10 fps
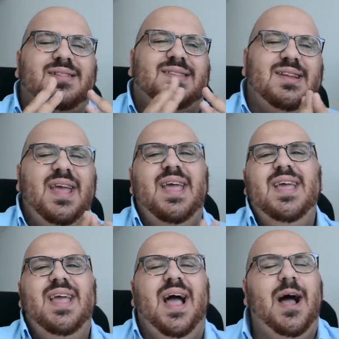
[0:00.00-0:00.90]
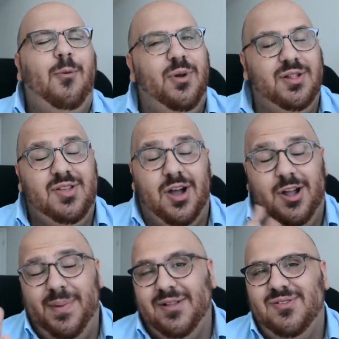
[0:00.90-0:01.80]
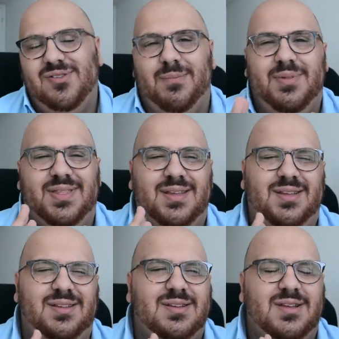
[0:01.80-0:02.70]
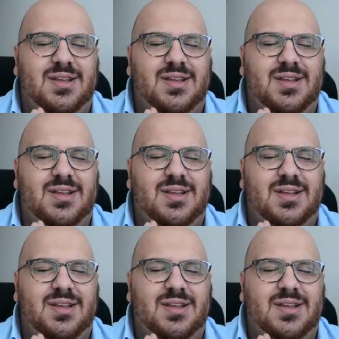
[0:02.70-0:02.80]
Today, I want to talk about something